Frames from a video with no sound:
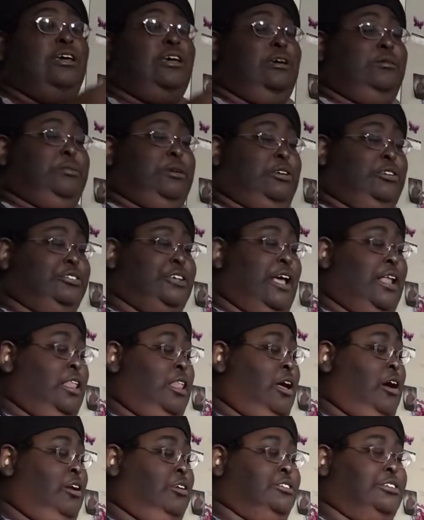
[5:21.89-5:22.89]
because I
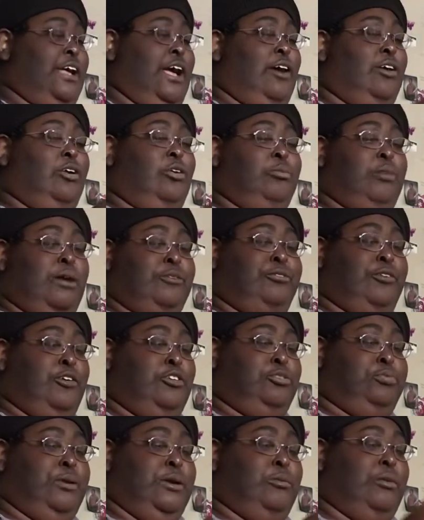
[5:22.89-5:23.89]
lost out on my
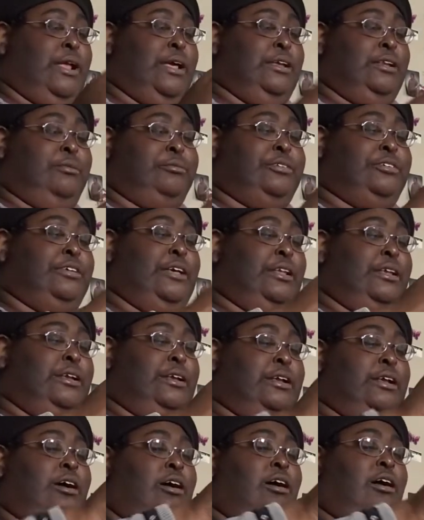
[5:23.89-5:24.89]
first pink one. I ended up selling
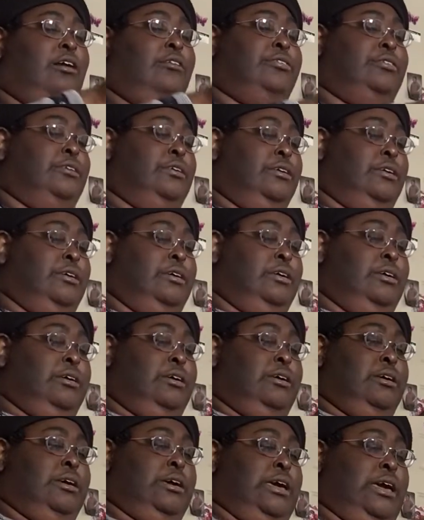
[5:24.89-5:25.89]
it all.
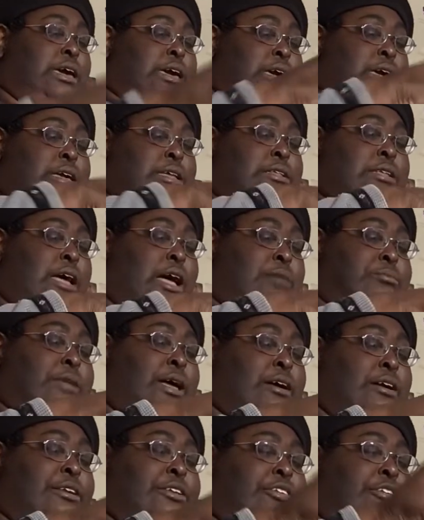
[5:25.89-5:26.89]
And I'm not
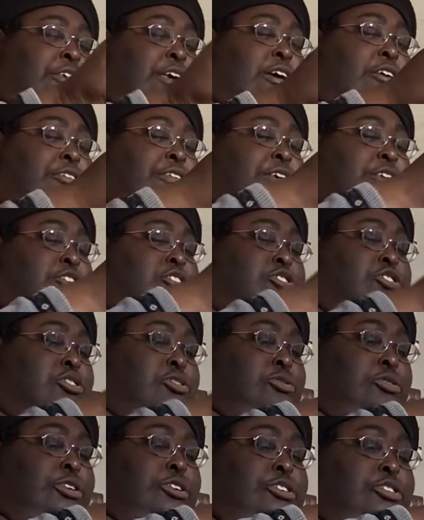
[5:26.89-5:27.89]
going to sell these two.
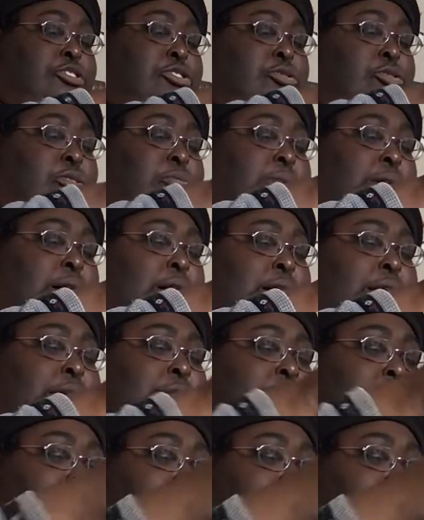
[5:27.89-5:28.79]
These two are mine.